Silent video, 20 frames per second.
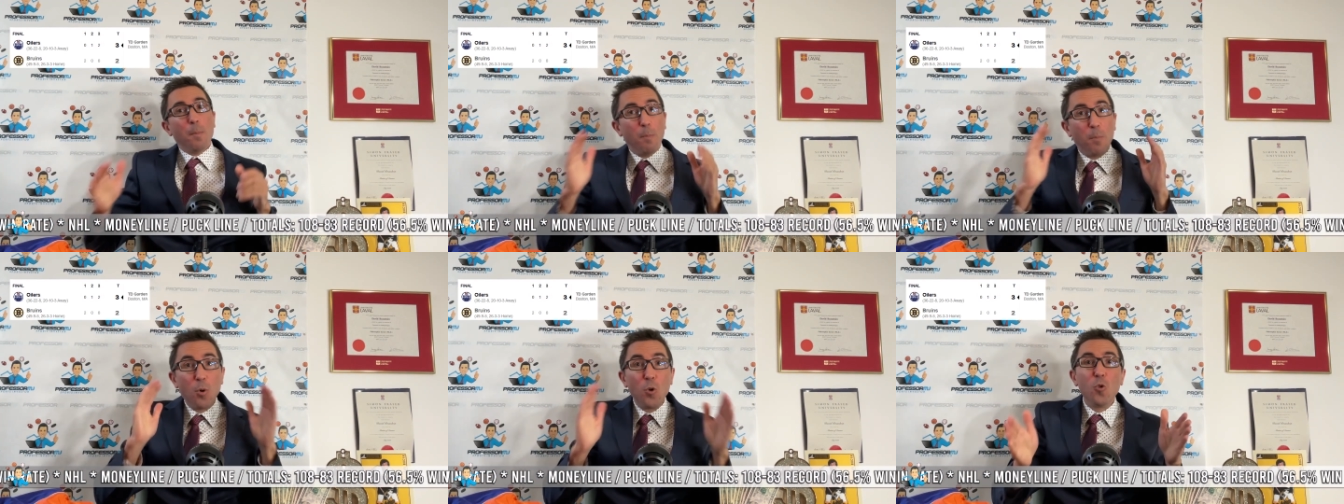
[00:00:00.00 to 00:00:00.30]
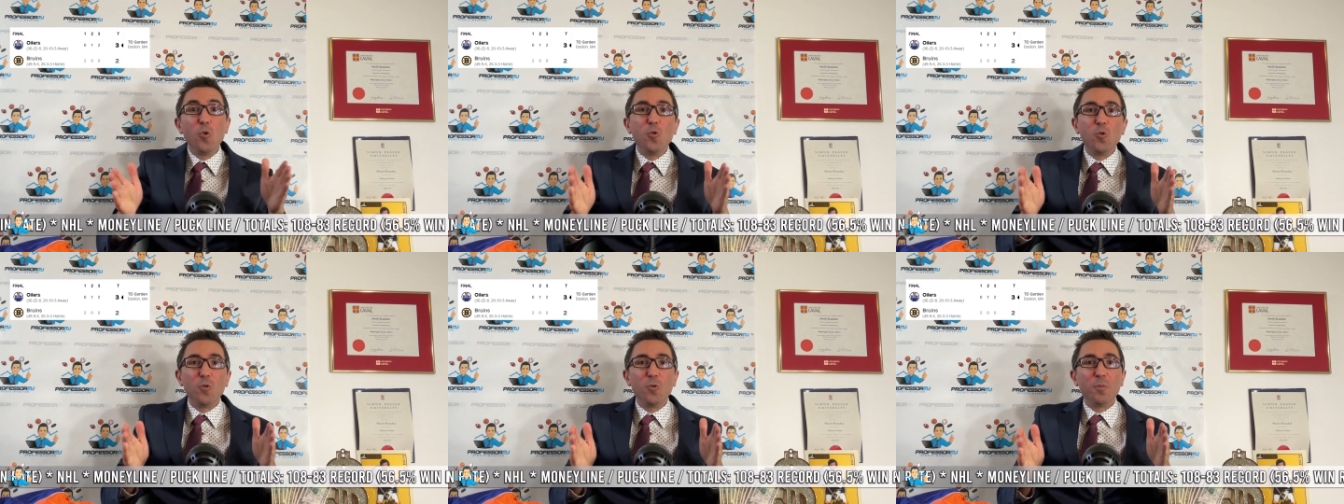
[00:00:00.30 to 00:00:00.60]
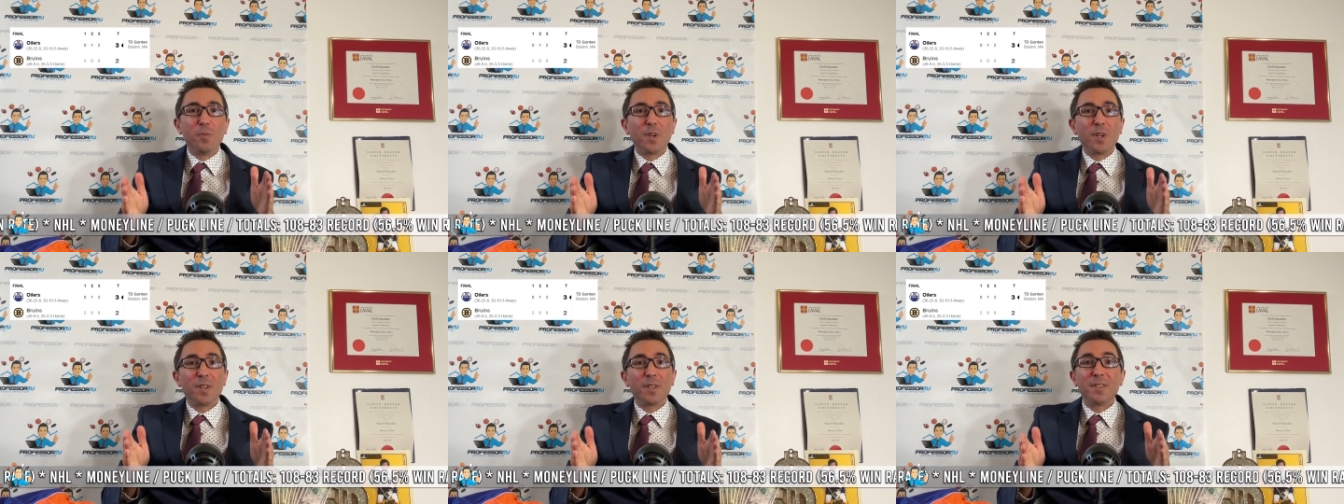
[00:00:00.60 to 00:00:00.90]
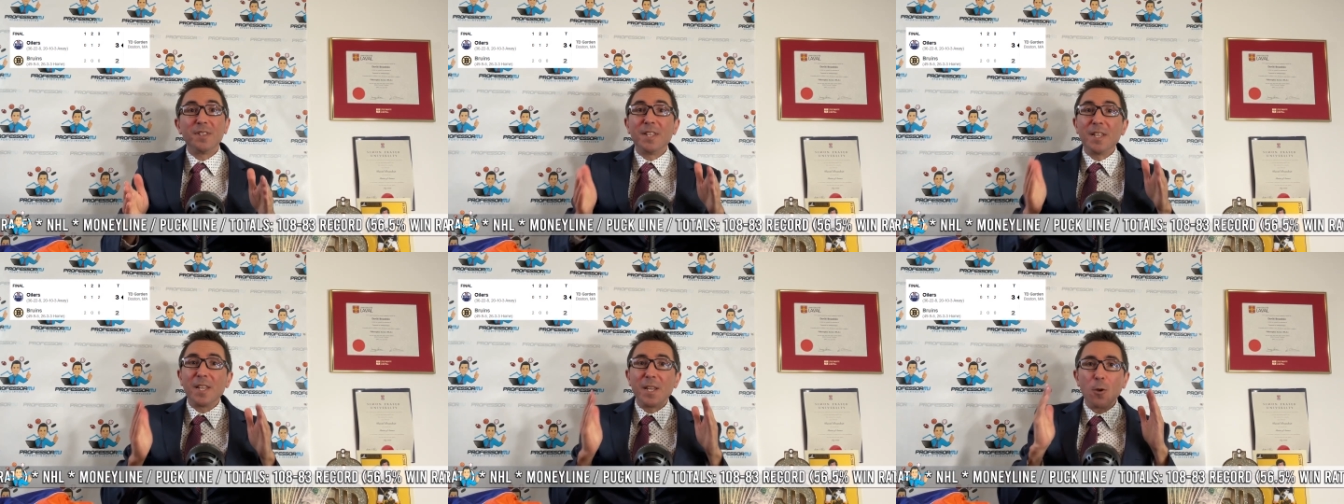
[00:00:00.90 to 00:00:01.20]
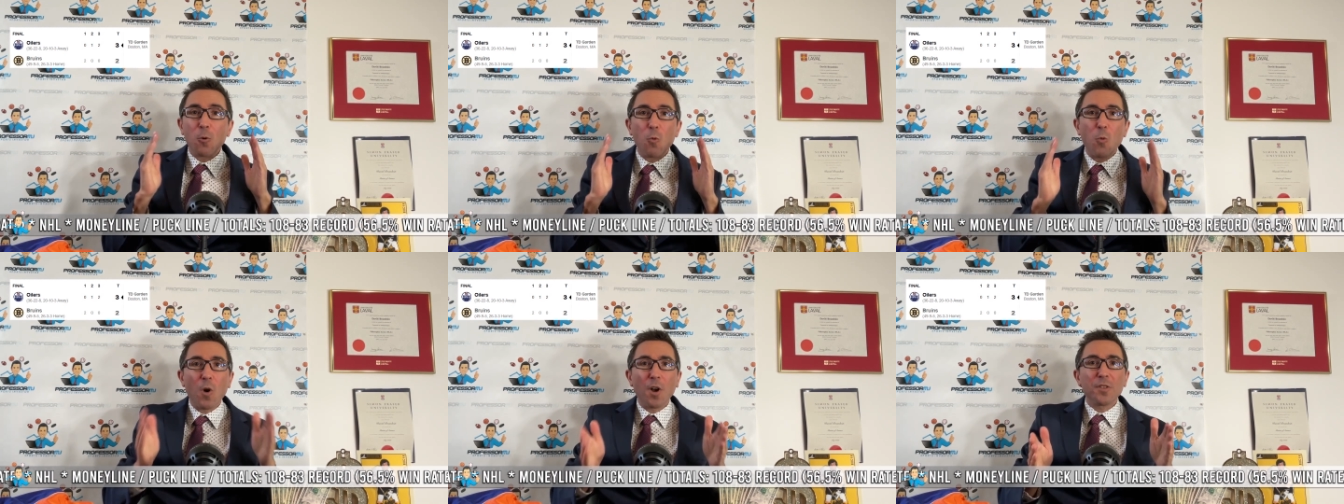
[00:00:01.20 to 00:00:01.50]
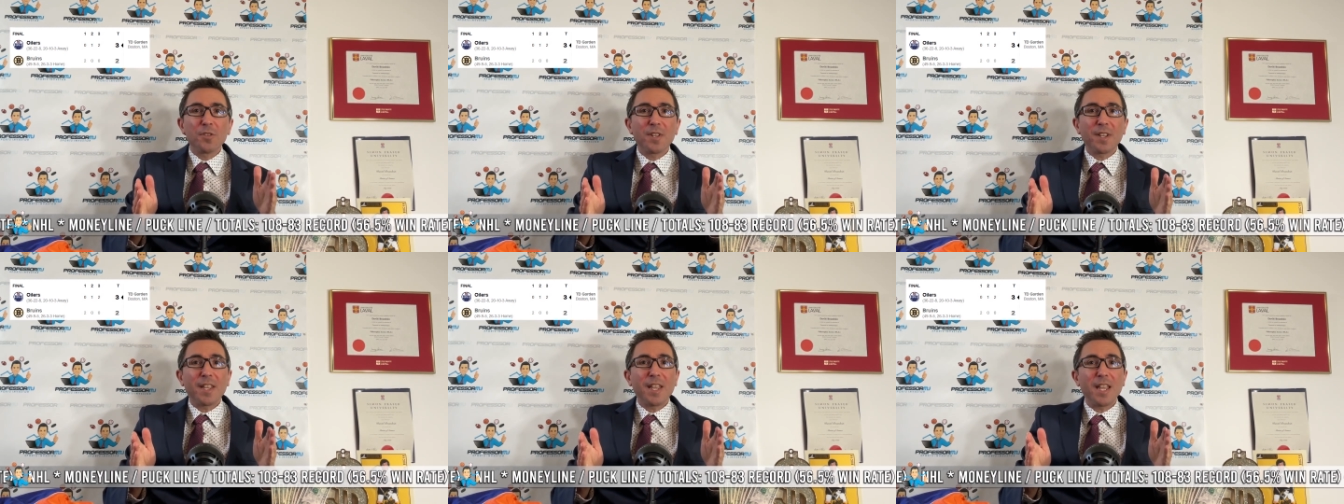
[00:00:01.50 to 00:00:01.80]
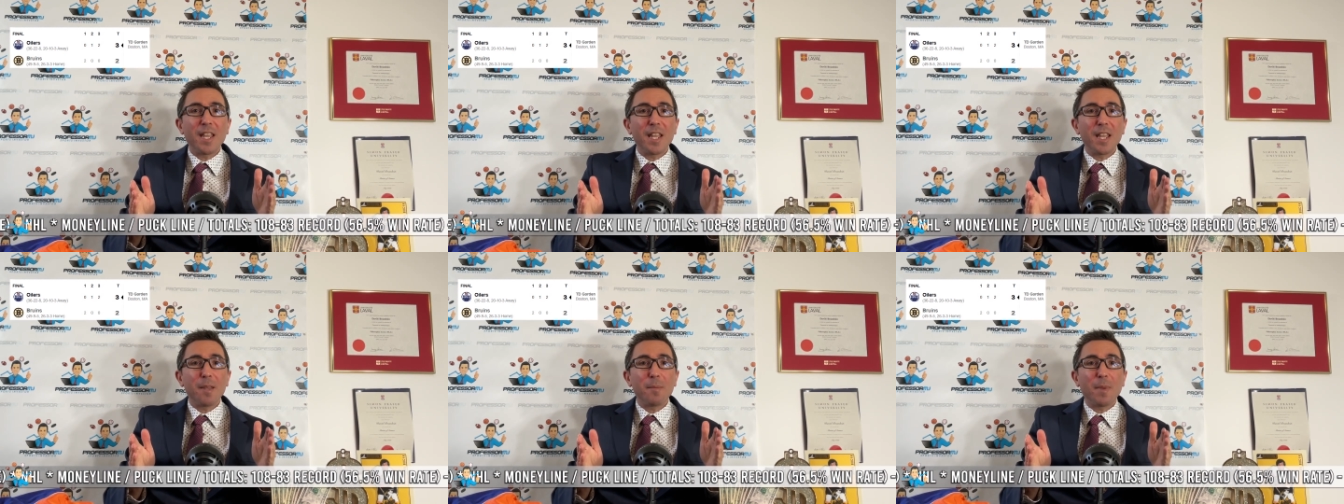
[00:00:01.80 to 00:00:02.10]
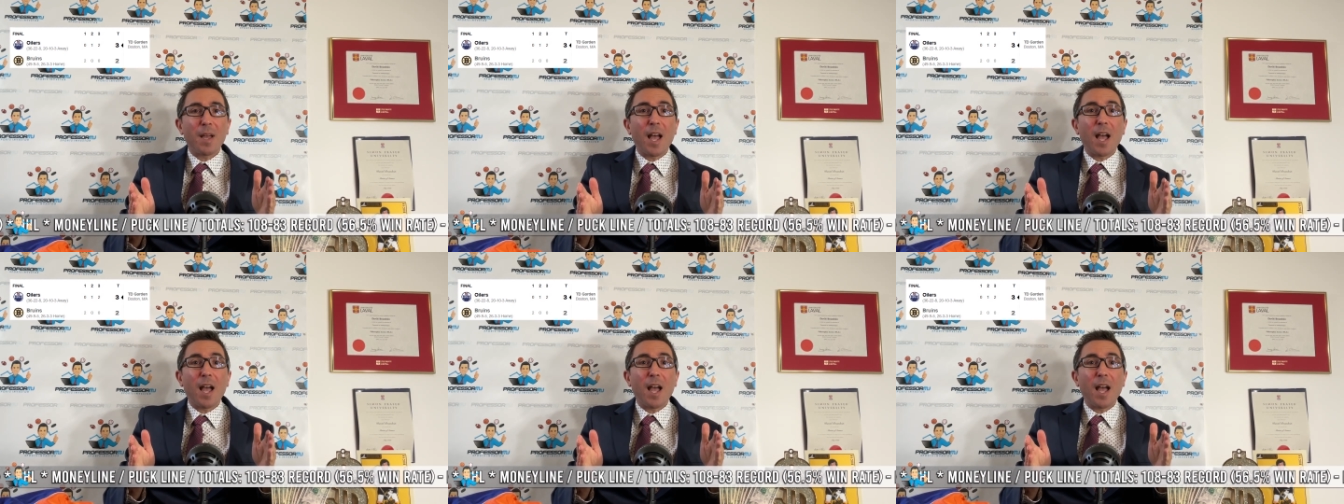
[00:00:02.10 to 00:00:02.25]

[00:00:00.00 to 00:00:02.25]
Boom! They won the game